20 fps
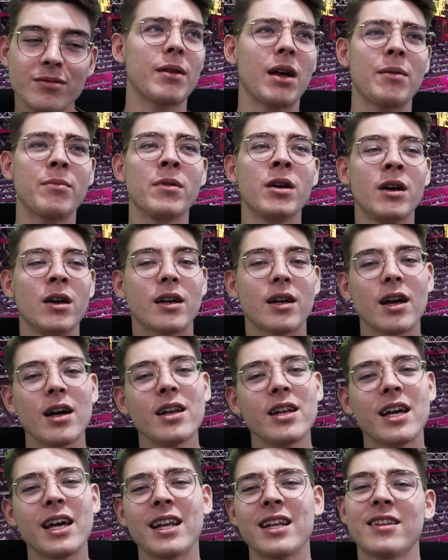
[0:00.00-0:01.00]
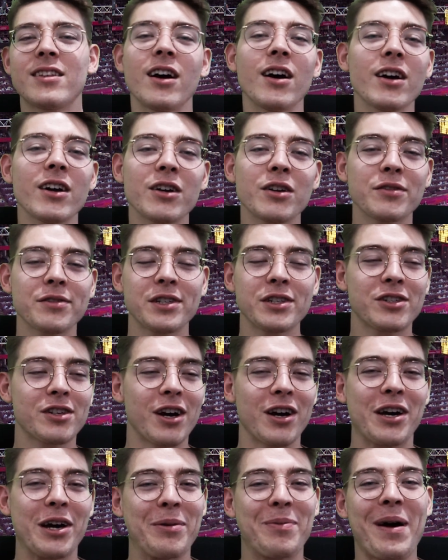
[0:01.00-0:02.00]
I'm kind of getting tired of just
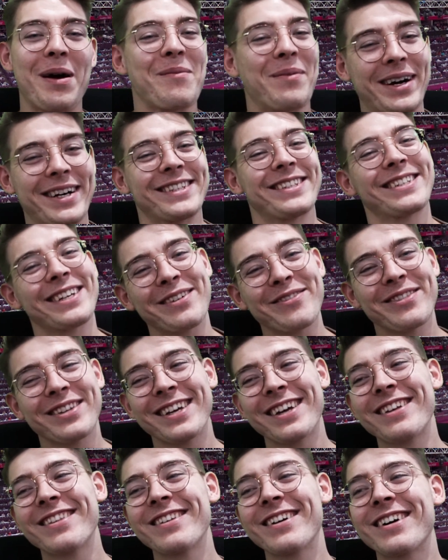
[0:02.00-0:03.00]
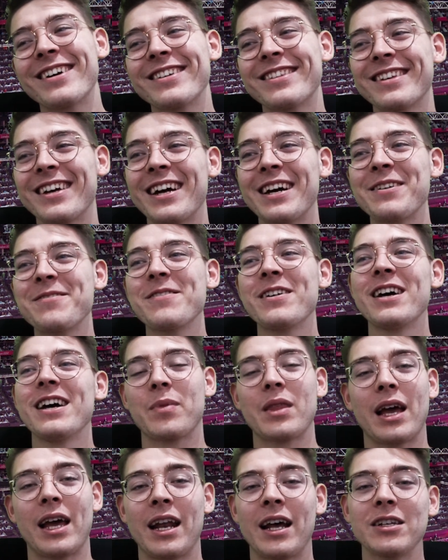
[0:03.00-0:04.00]
talking about myself the entire time.
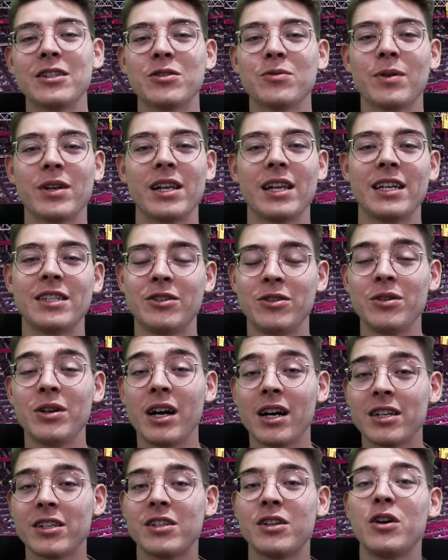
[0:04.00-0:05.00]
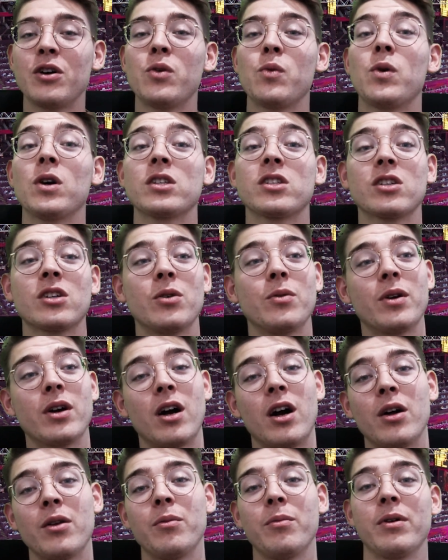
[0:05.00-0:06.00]
And I just want to let you guys know what's going
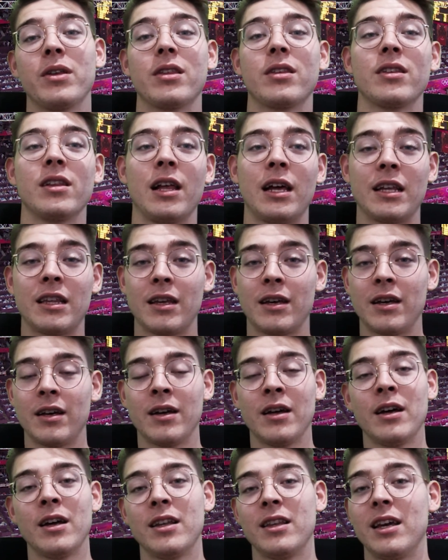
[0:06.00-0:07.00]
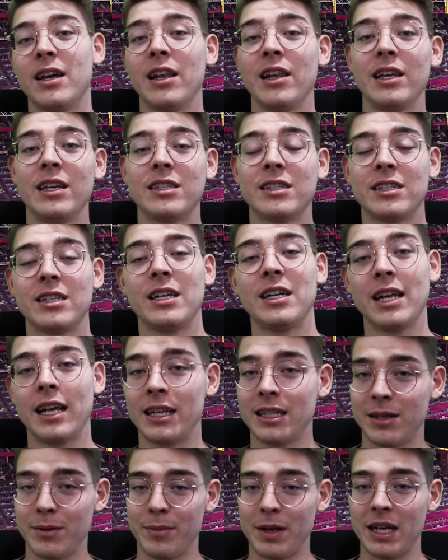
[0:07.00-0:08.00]
on with like the elite scene
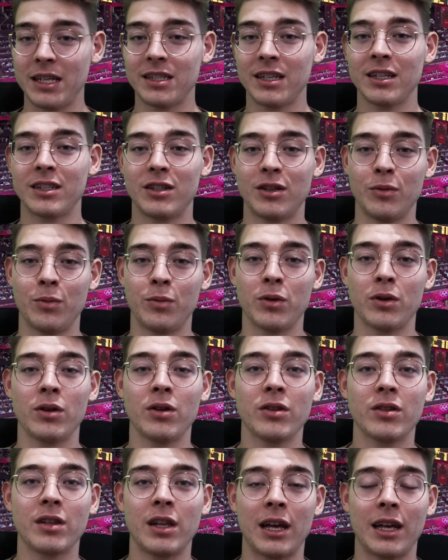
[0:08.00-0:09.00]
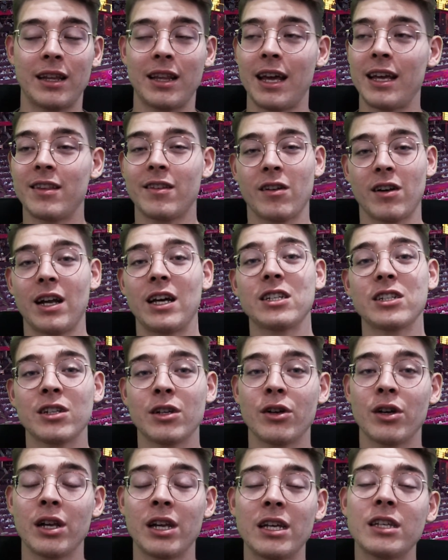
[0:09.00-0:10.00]
in gymnastics, the world, like the
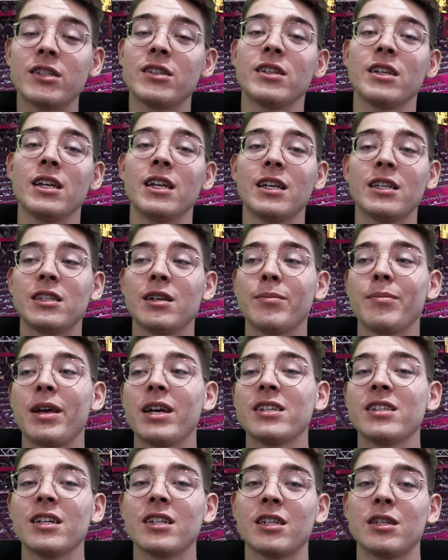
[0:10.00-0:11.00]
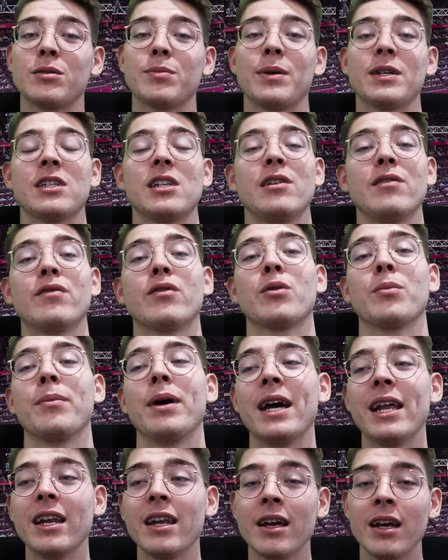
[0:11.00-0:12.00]
international elite scene in gymnastics, especially for
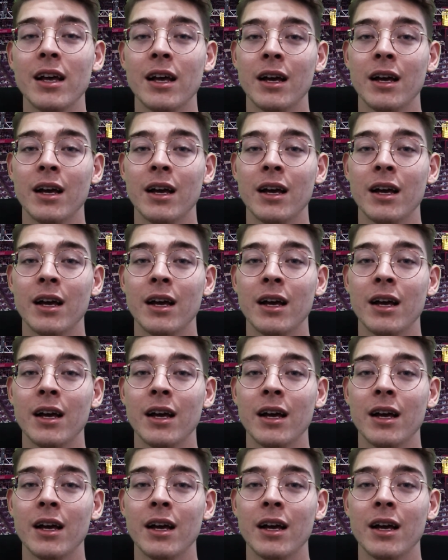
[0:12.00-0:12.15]
men.